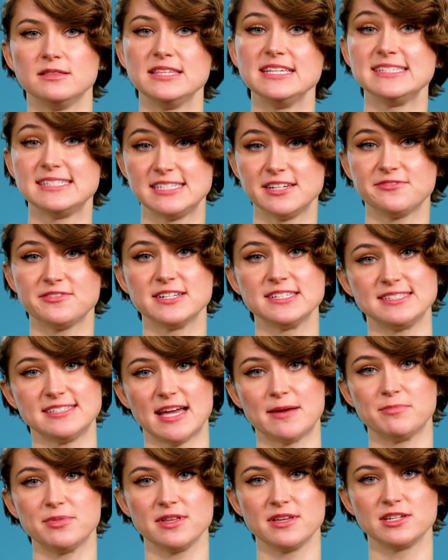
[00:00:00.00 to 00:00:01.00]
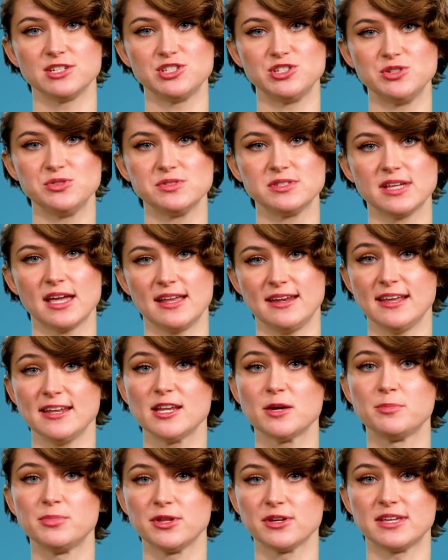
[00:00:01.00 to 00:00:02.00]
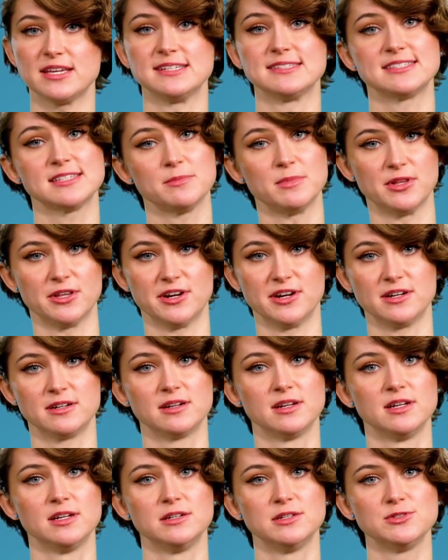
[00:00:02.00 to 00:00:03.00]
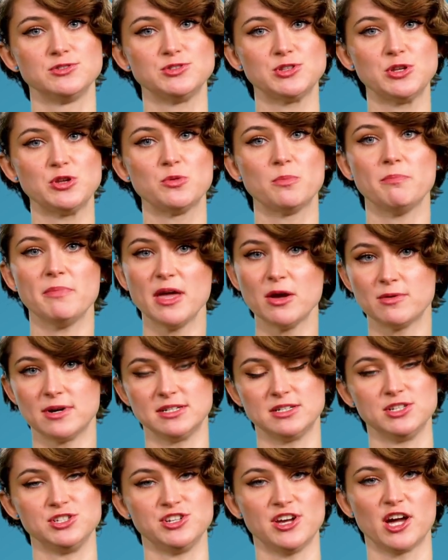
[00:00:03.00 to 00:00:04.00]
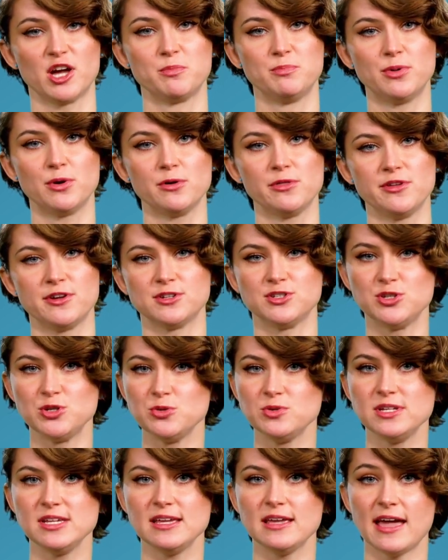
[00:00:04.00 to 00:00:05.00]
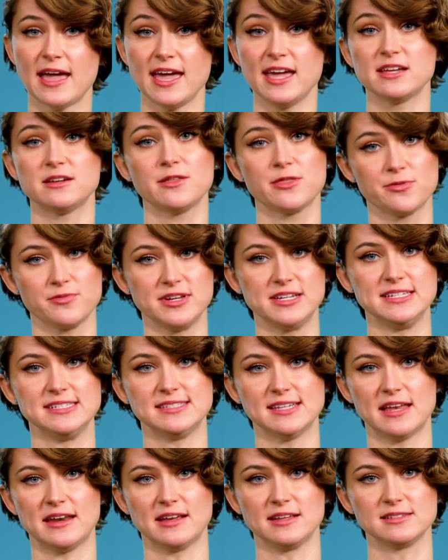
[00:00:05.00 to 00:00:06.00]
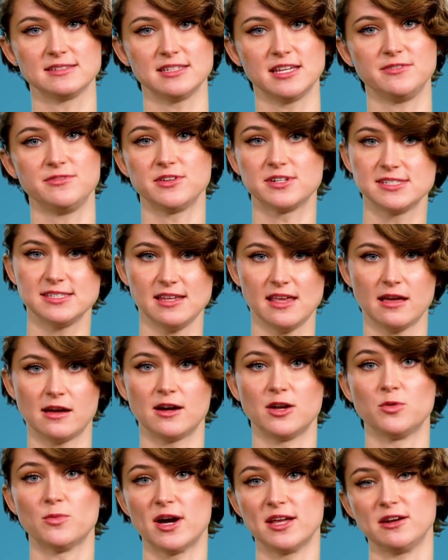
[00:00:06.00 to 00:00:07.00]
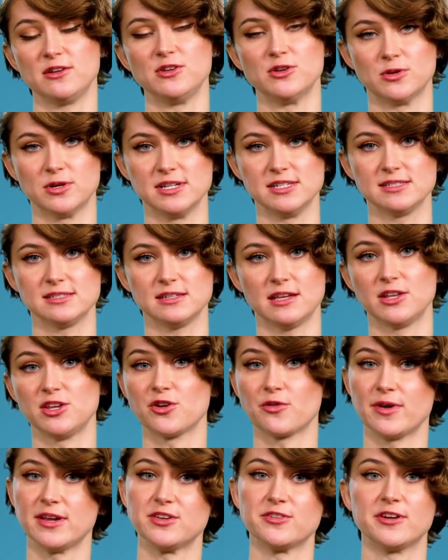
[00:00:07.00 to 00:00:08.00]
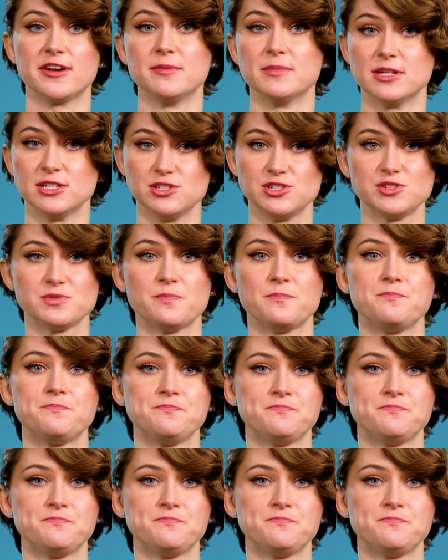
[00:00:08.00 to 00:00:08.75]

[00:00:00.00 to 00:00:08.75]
These different sampling issues can end up looking similar, so you may want to check both your 2D and 3D settings if you're seeing unwanted noise in your rendered image.